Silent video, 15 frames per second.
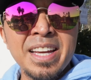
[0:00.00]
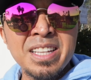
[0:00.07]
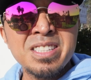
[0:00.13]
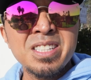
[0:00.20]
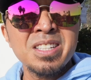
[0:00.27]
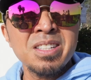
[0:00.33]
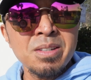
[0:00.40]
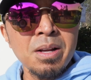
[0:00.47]

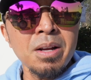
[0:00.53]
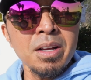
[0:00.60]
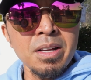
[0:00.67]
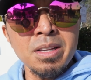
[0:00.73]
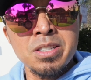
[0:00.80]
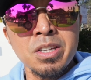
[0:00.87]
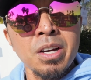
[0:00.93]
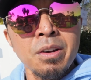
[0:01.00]
it's
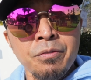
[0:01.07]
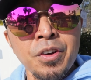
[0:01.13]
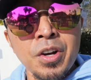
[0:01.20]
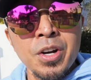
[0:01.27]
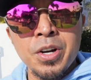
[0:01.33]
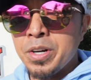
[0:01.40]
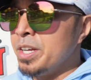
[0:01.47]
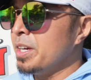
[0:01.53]
good
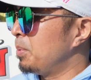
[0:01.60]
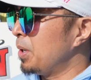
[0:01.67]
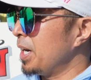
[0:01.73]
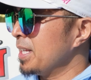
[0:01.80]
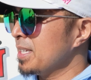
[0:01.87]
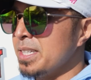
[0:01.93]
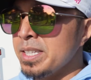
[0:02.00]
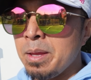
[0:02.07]
food,
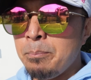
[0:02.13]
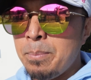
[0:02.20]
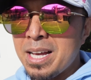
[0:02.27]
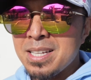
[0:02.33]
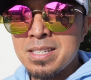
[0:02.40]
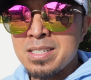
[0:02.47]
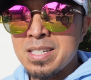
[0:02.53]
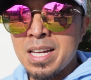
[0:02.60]
but is it the
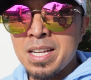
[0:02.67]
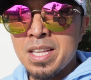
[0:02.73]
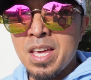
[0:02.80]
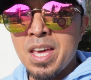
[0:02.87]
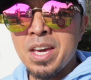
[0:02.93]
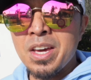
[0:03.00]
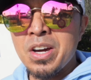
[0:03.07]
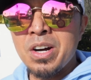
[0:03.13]
best in San
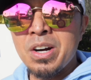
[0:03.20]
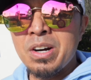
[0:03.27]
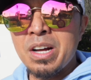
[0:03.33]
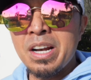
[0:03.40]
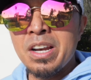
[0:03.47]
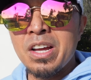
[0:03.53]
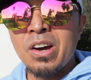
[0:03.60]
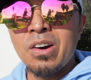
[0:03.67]
Diego?
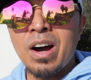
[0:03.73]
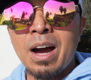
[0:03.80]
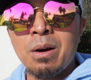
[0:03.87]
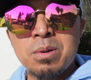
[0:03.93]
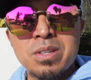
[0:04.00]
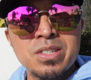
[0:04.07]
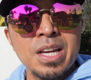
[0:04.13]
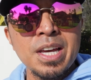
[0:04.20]
No, I
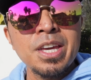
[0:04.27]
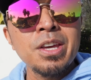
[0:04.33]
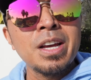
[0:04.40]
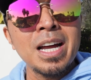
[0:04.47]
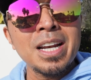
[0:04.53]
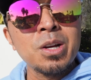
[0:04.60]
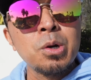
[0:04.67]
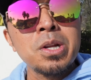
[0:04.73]
would say you
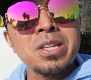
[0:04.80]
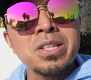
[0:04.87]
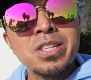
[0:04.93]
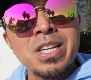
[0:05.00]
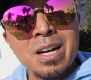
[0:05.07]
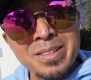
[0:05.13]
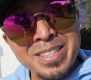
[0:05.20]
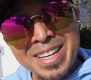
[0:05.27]
got to go to the
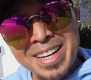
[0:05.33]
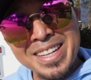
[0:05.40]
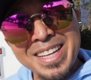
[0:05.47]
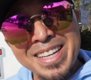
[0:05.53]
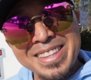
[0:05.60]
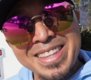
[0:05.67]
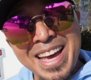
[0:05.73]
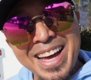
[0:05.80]
south side to
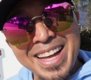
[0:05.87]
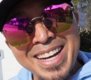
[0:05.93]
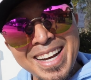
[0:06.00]
get that.